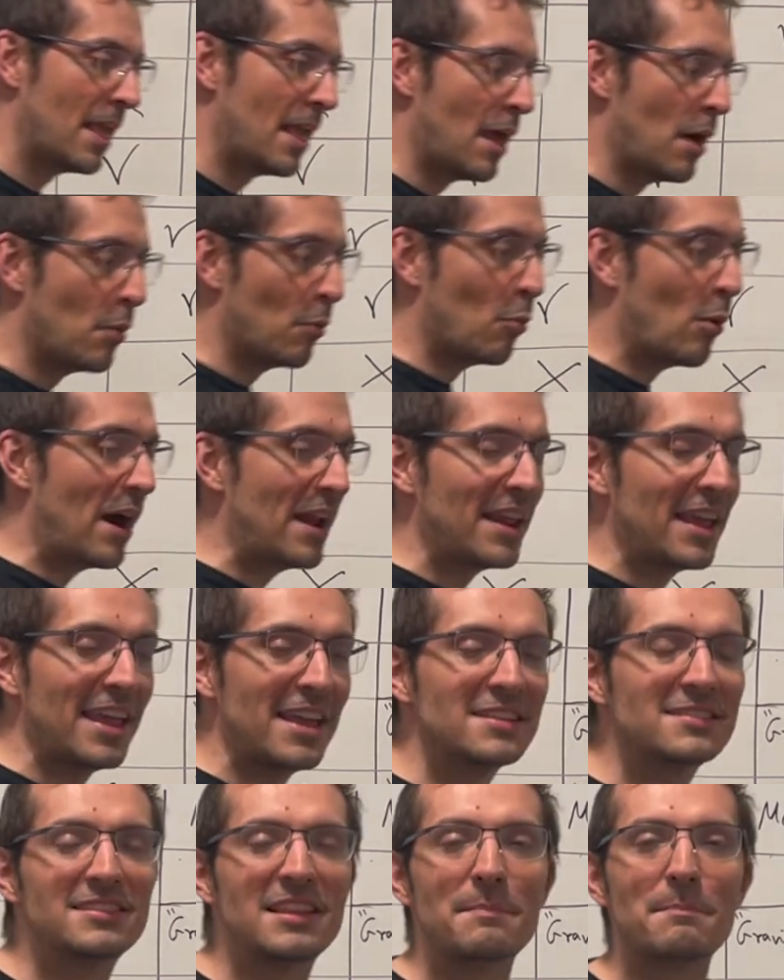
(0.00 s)
what
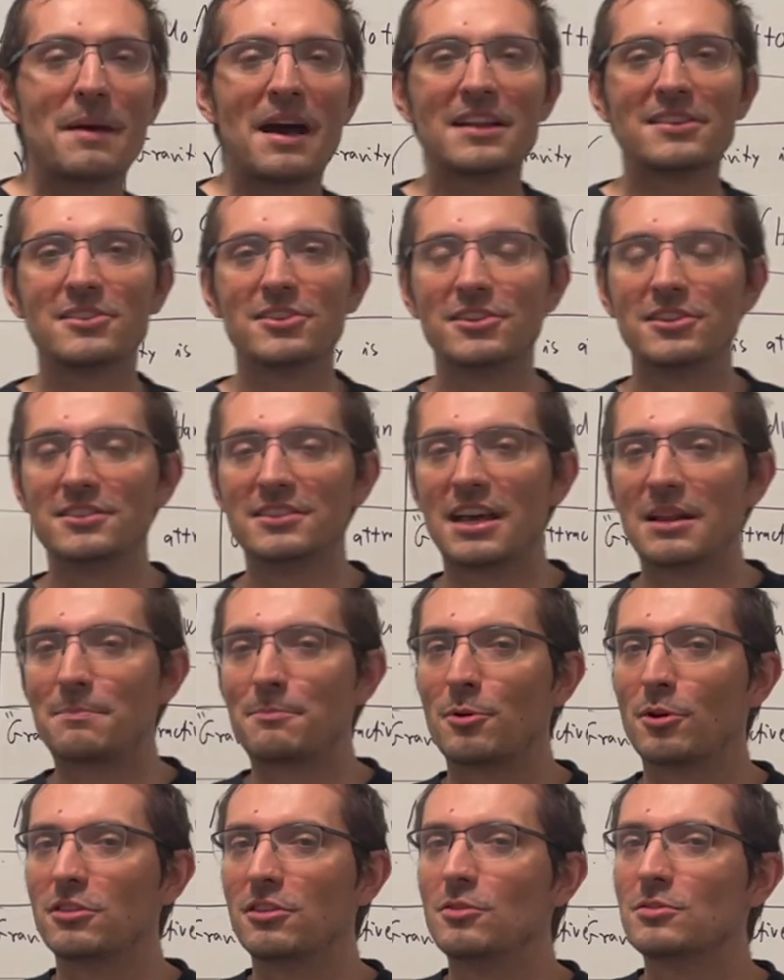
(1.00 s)
is the matter that
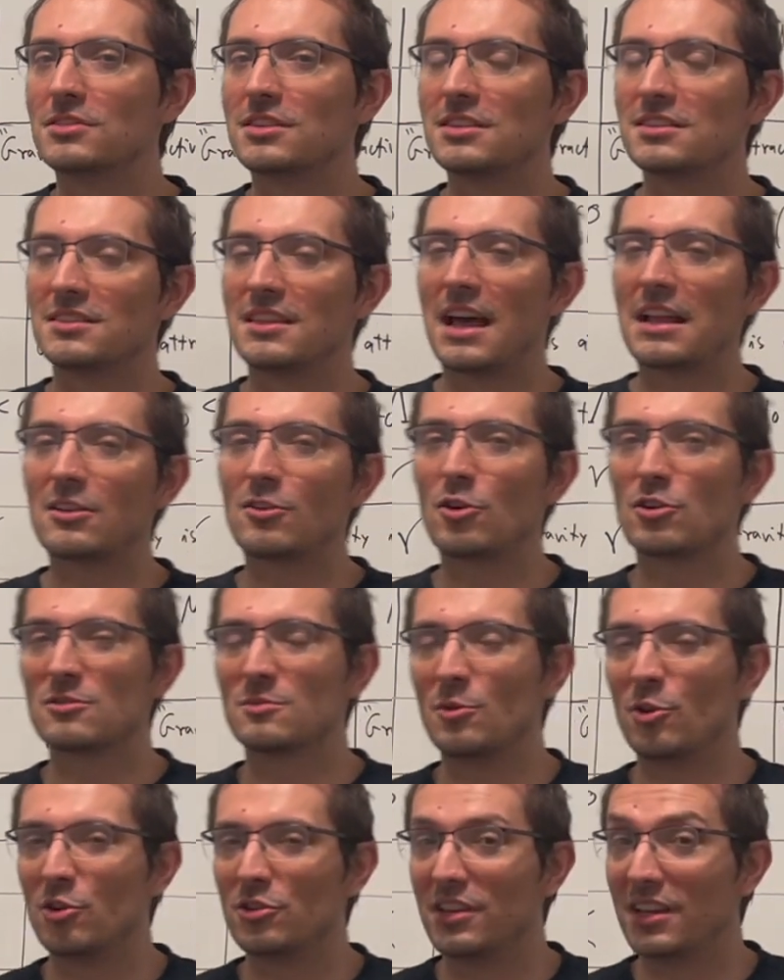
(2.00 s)
produces that
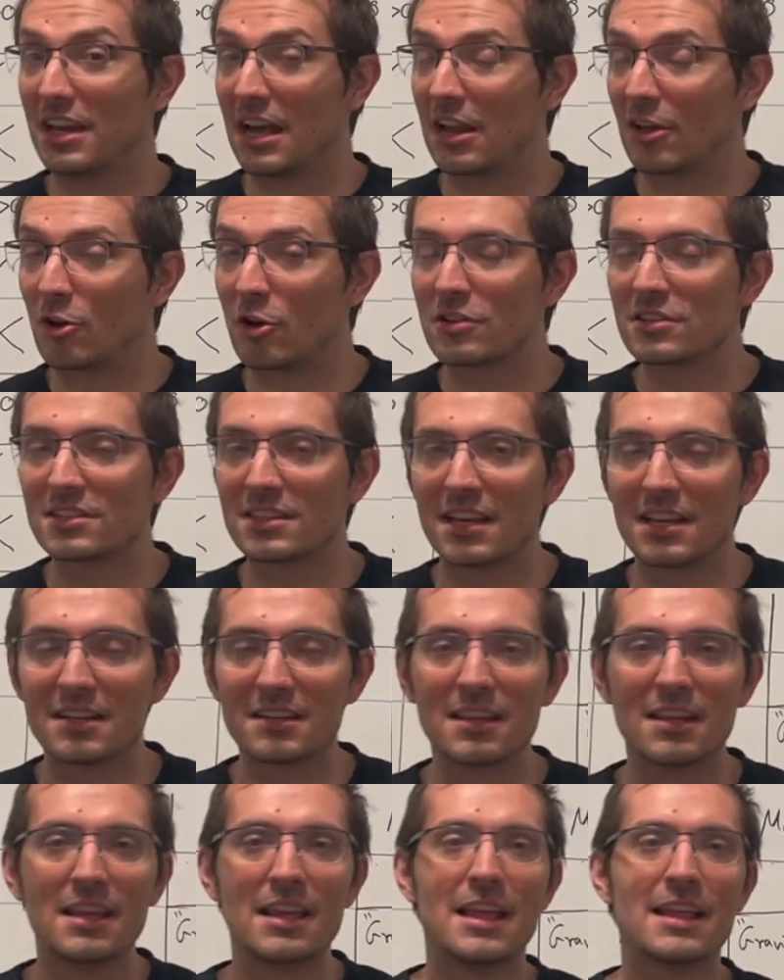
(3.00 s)
cosmological constant?
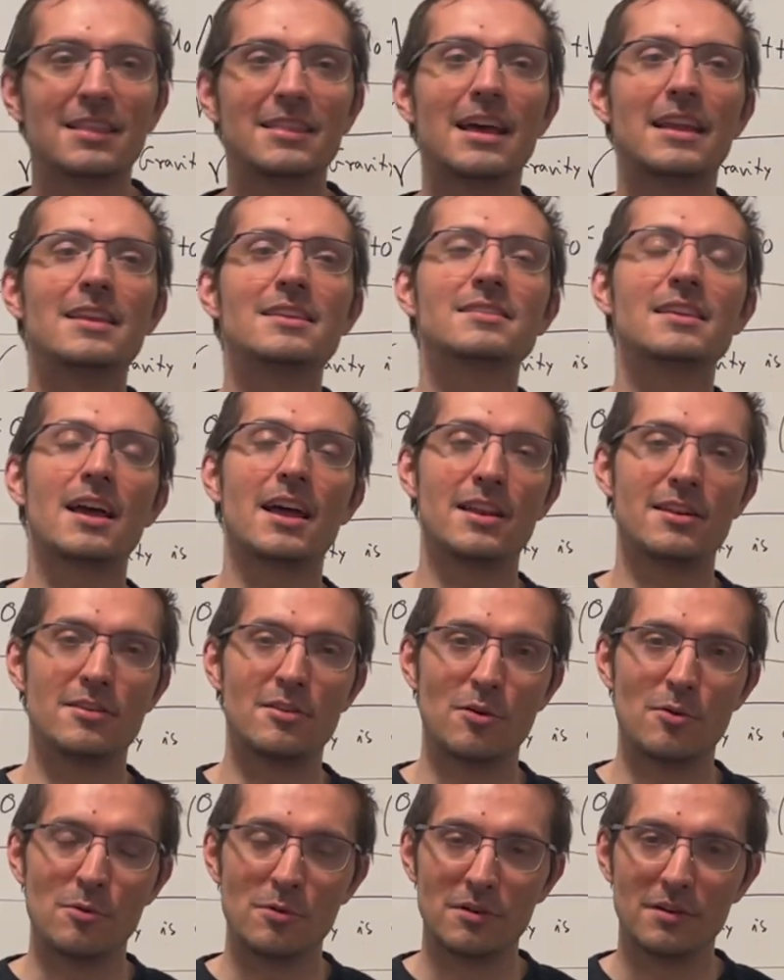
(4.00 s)
That is
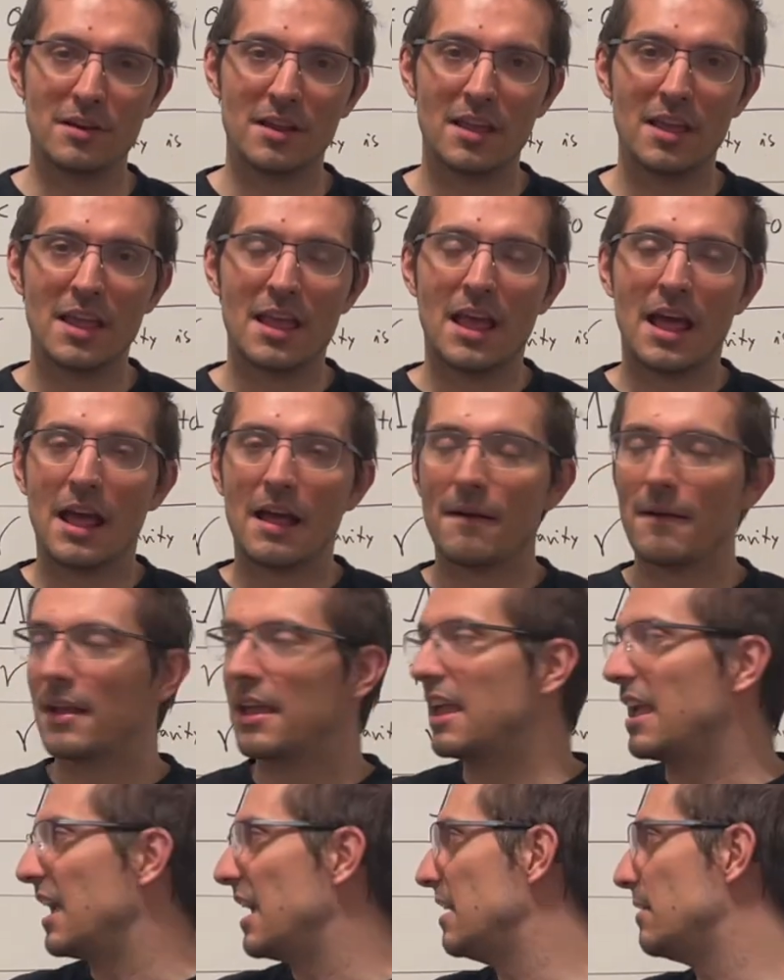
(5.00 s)
unknown.
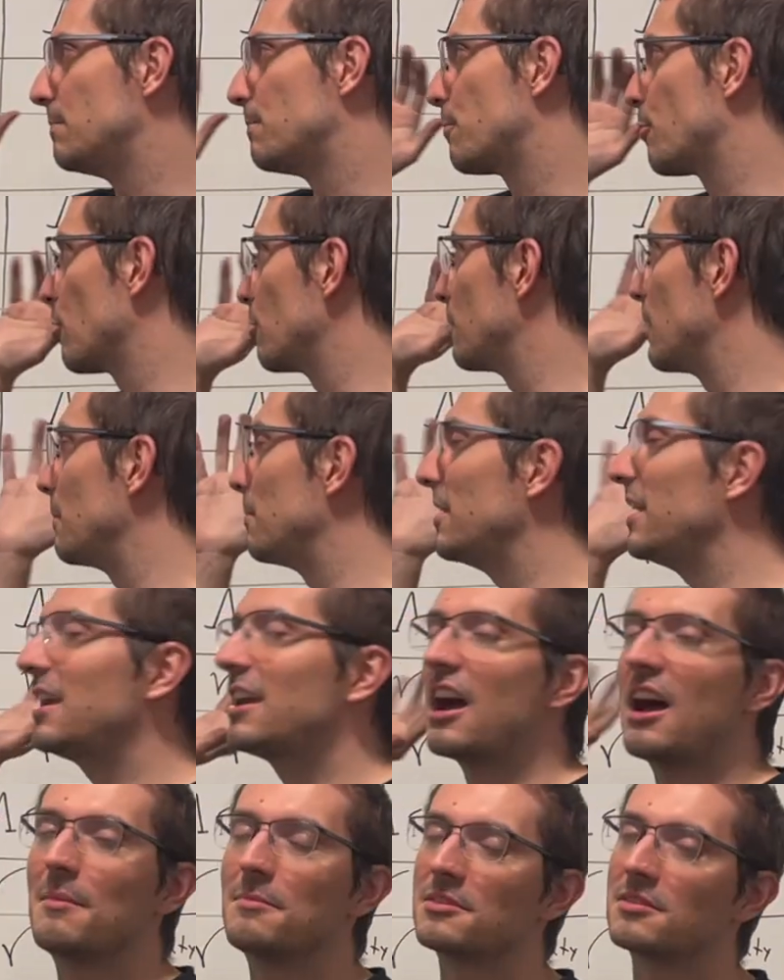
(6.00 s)
It probably
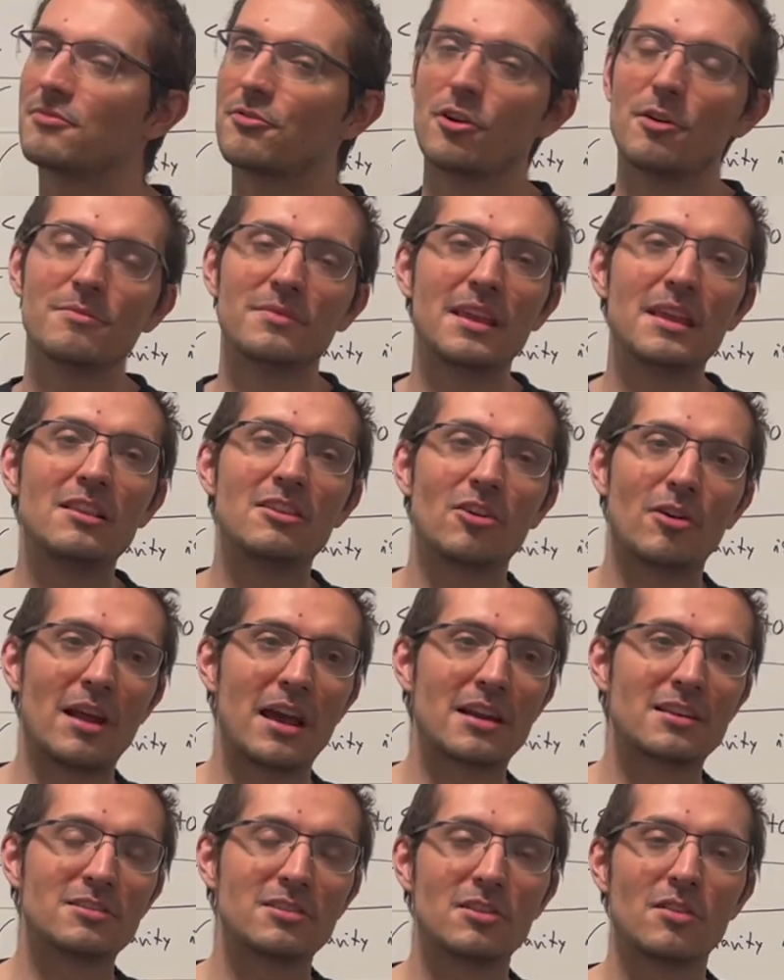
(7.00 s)
comes from the
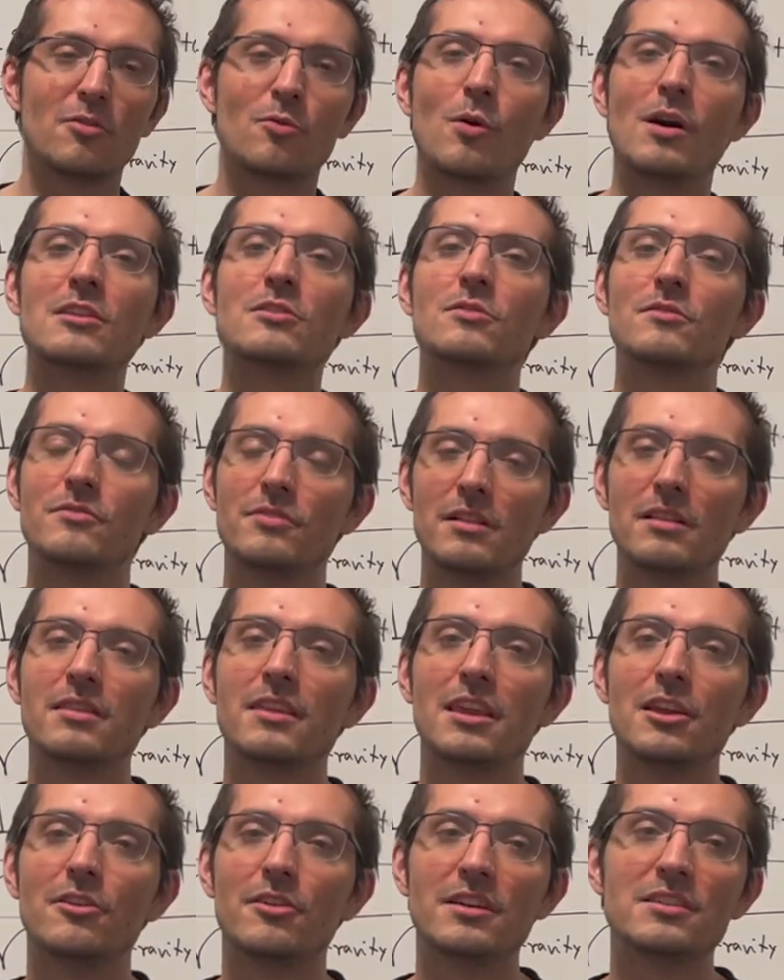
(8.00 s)
interaction of quantum field
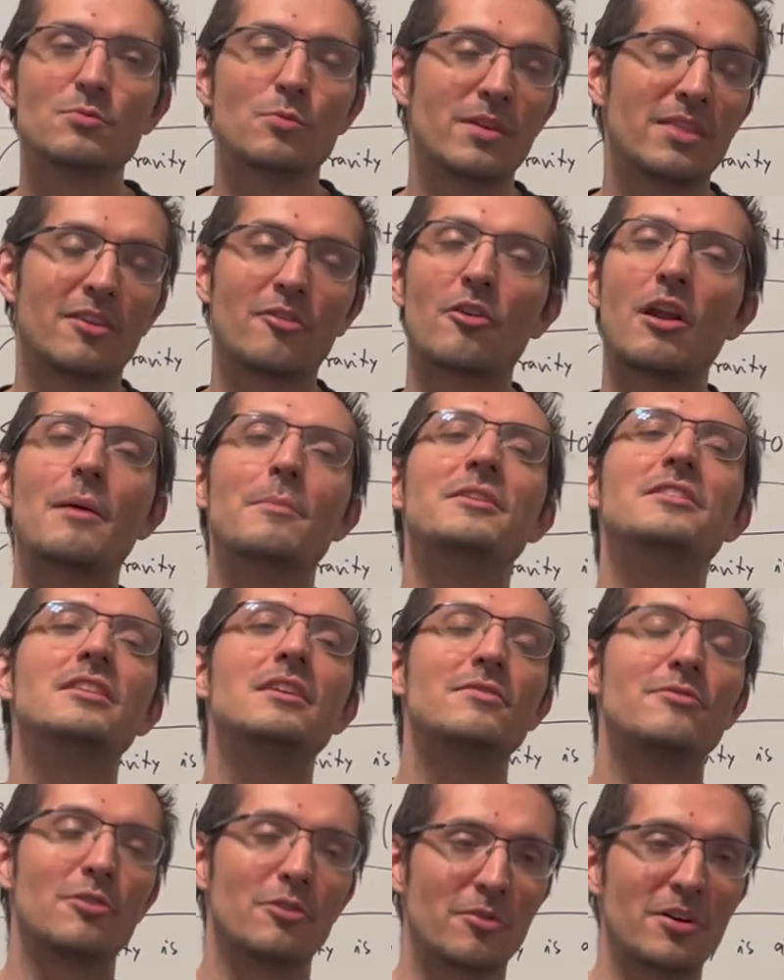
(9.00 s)
theories with gravity
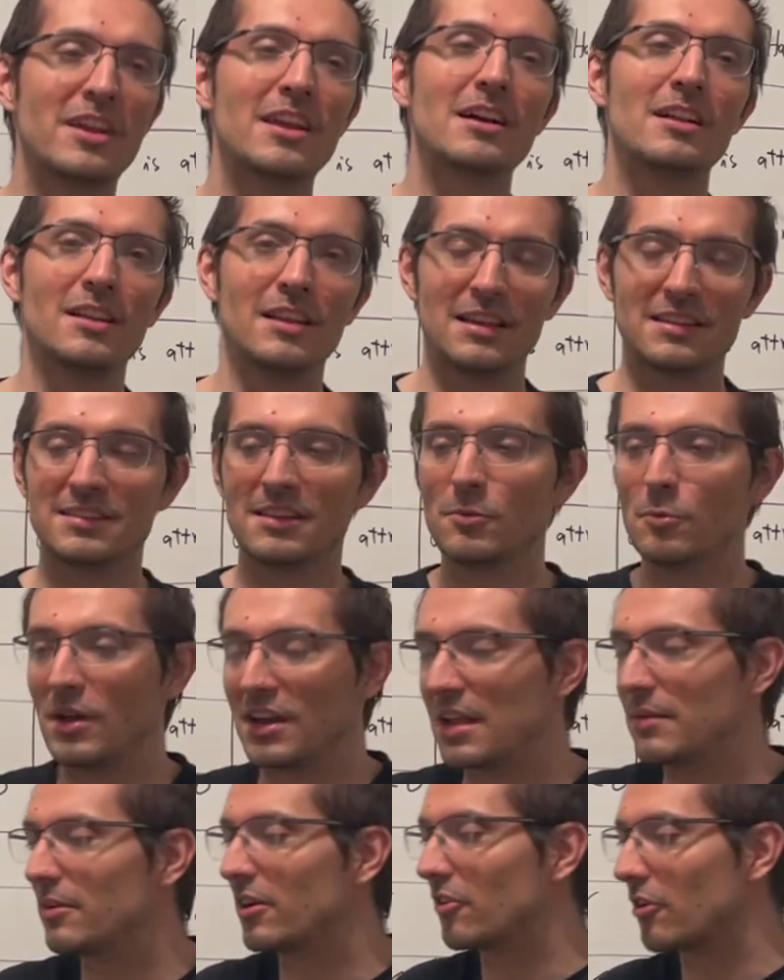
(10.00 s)
for real, as in
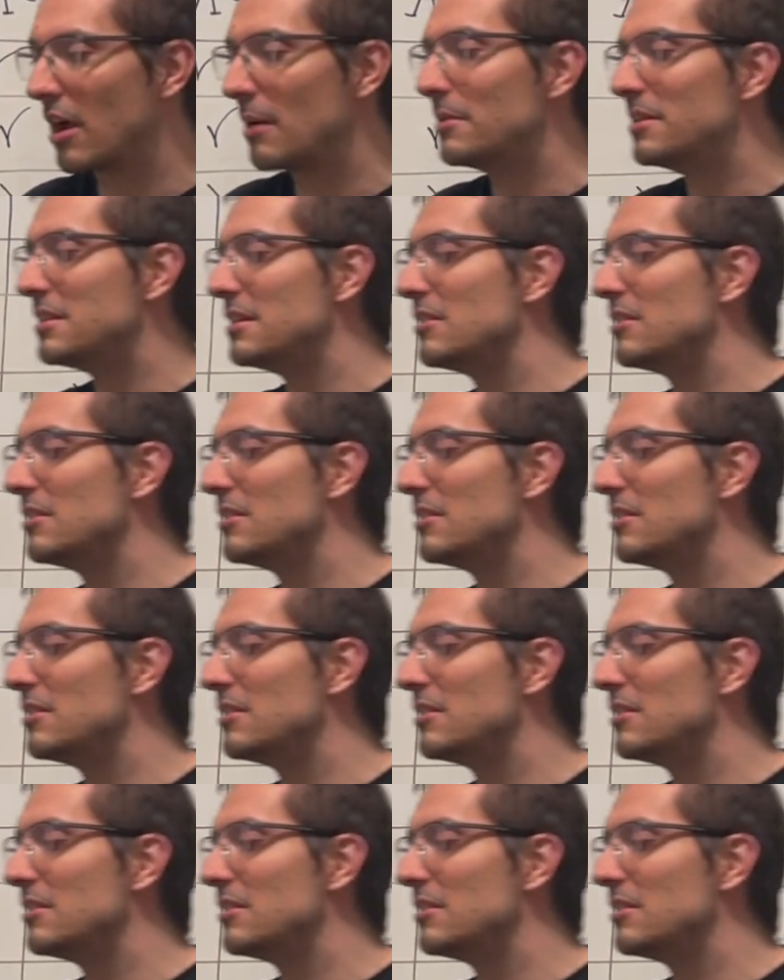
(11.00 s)
whatever gravity